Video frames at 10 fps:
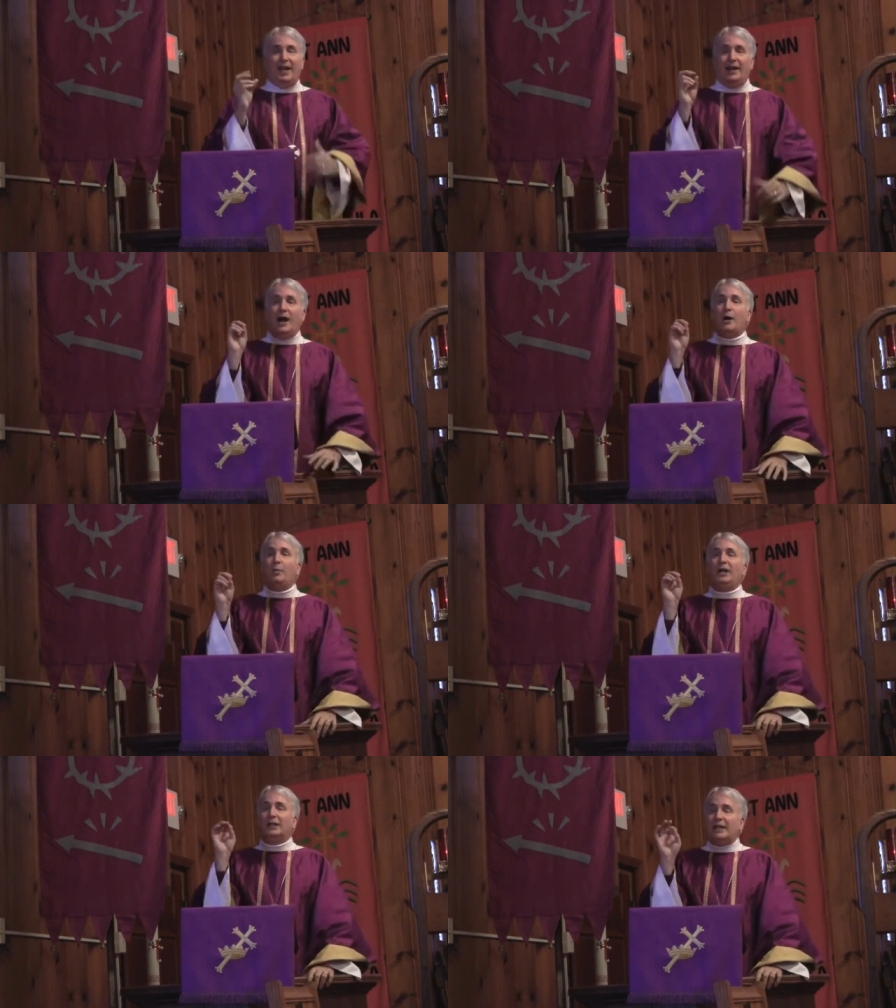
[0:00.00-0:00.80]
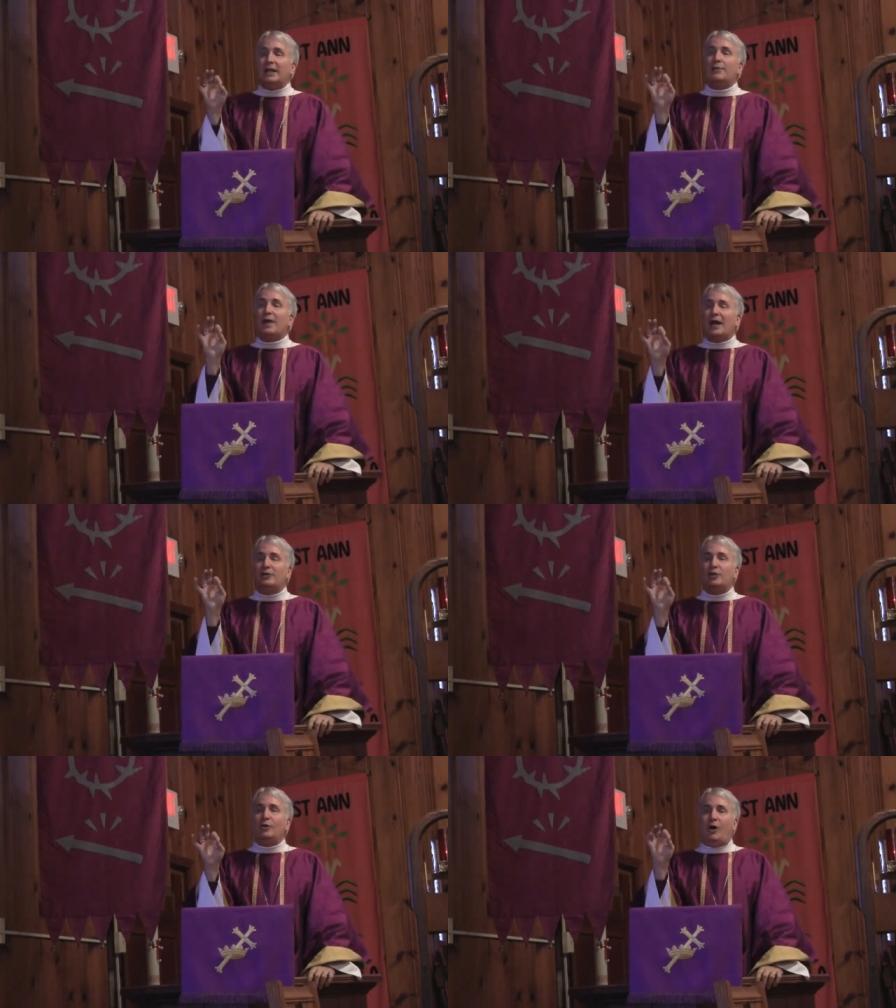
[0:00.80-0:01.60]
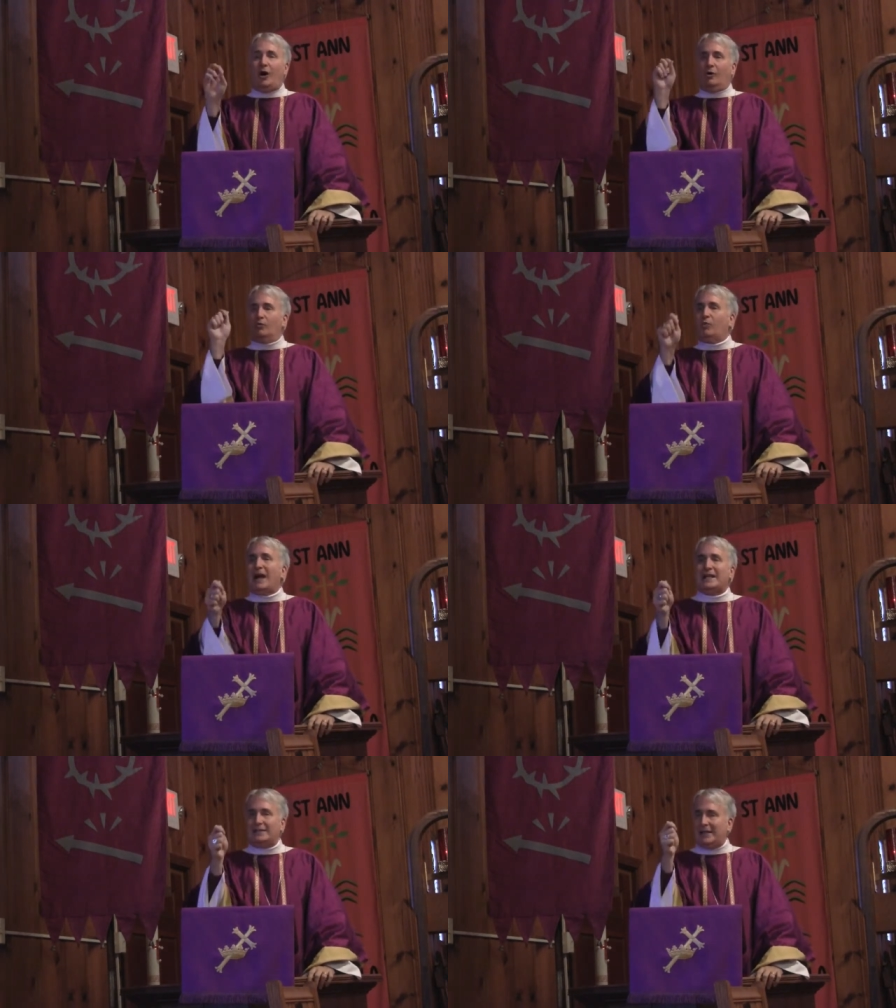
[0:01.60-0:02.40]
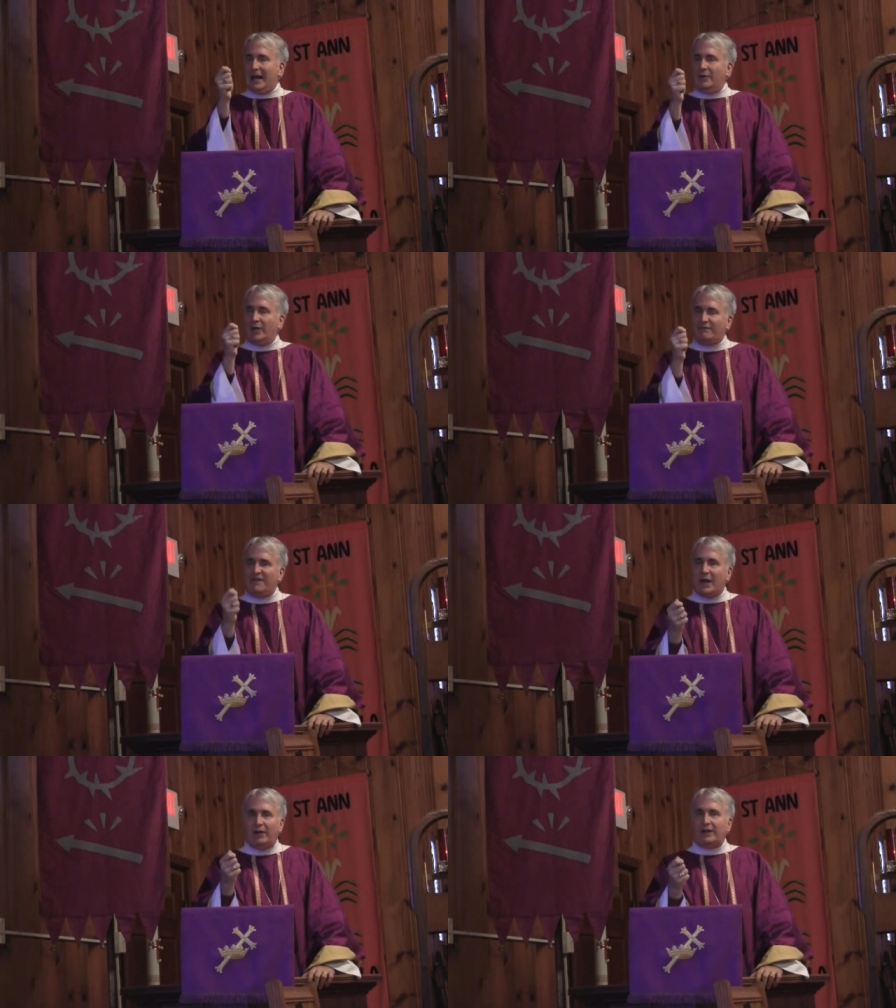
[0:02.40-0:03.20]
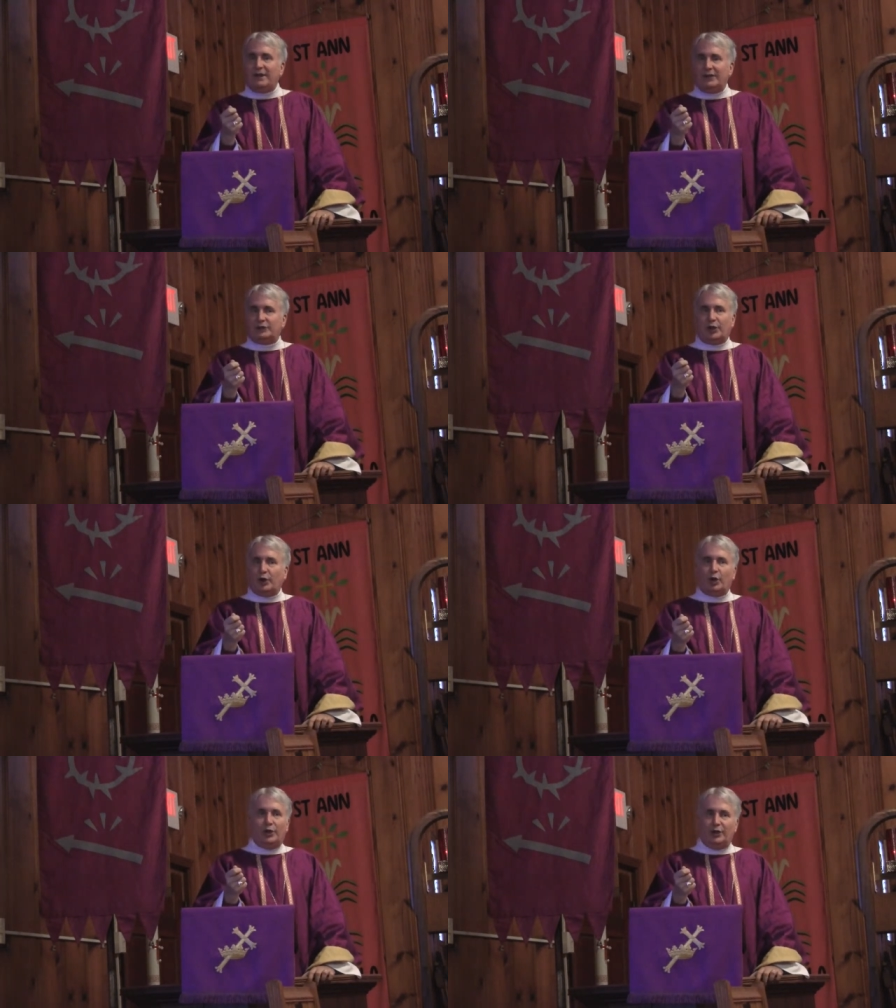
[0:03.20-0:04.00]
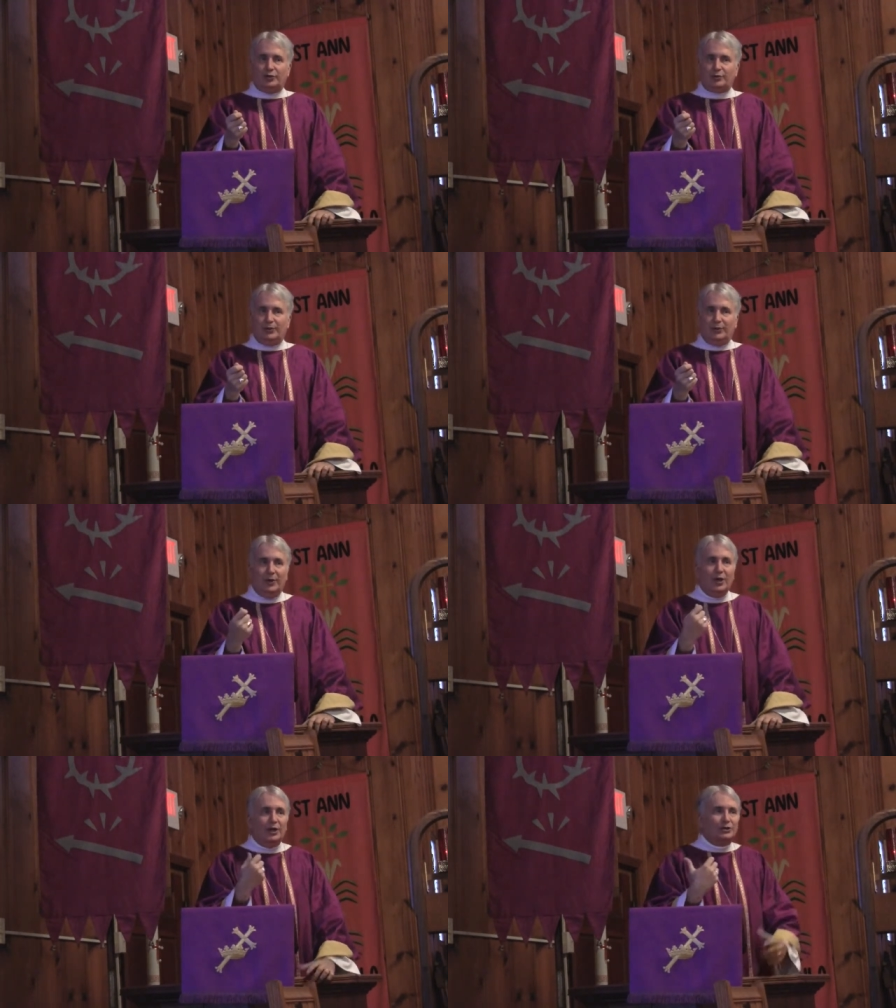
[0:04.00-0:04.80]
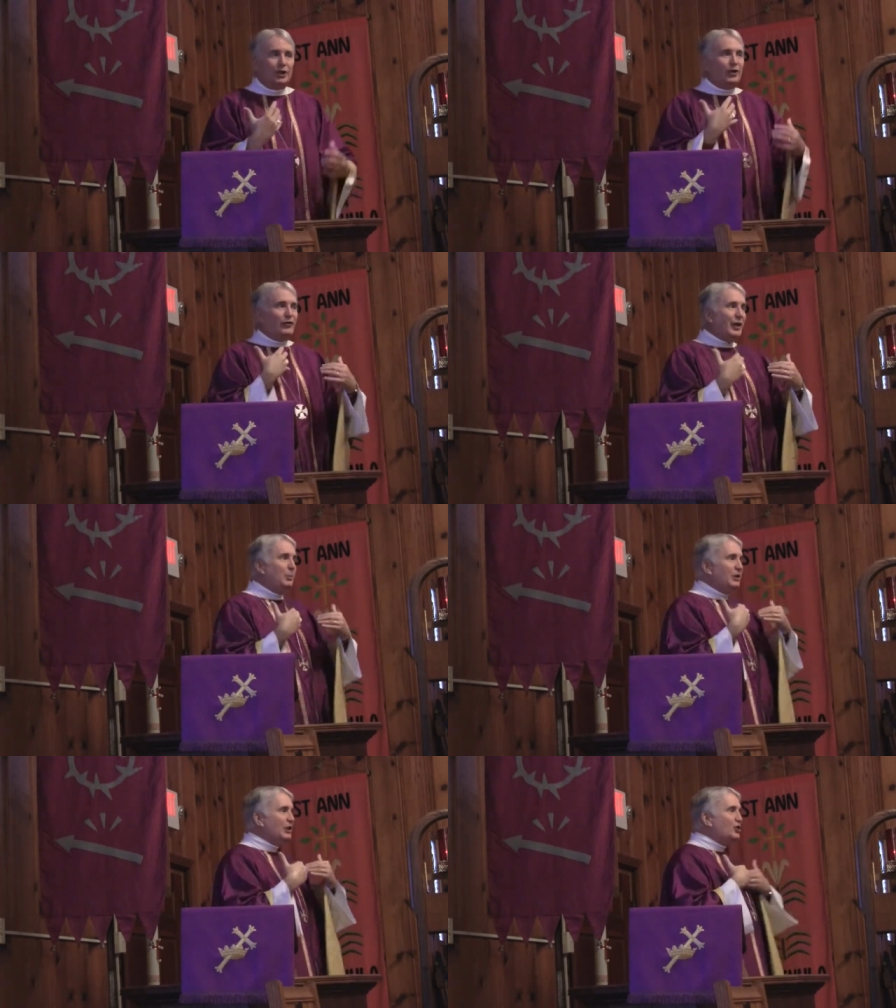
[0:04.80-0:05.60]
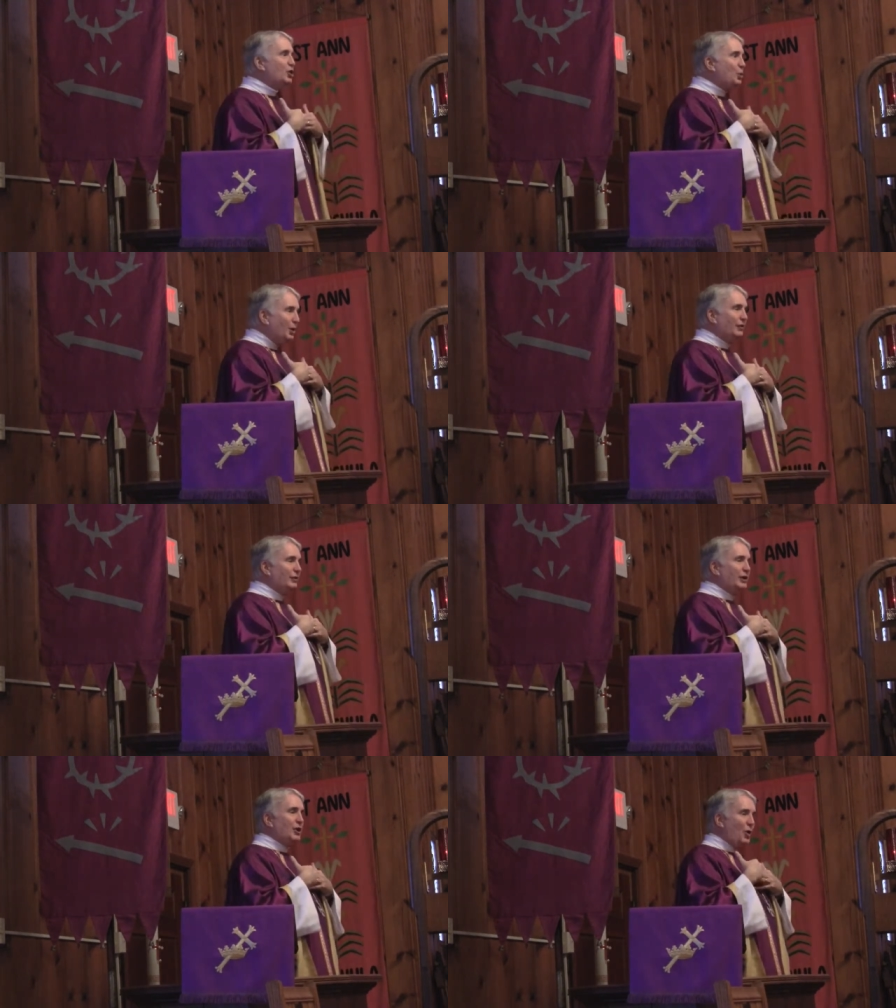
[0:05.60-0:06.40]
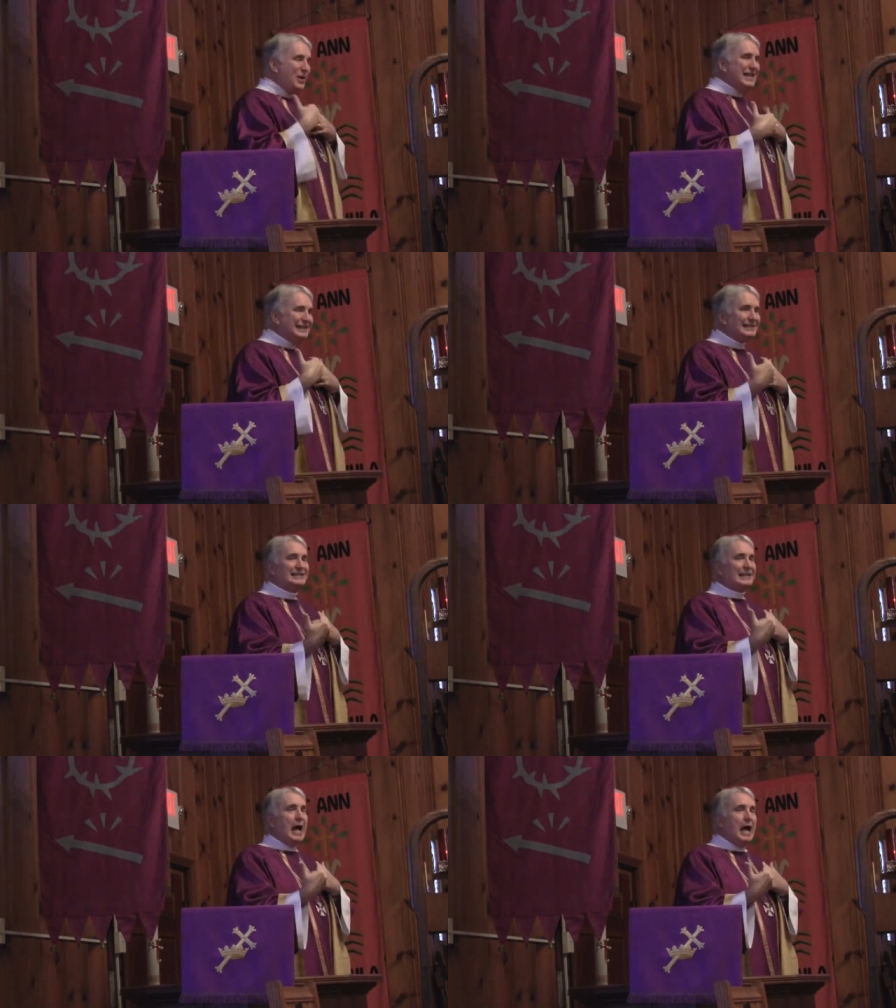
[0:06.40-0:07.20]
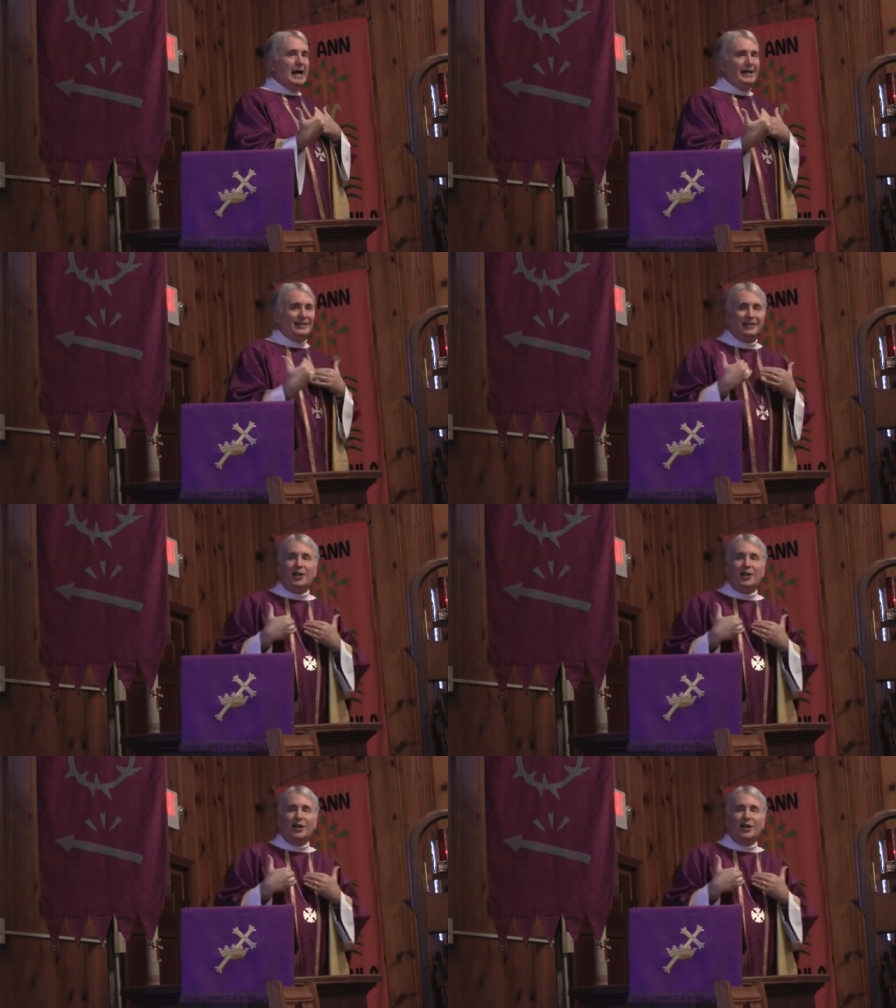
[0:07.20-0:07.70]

And I will in that new heart write down the very things that are good and true so that they will intuitively know inside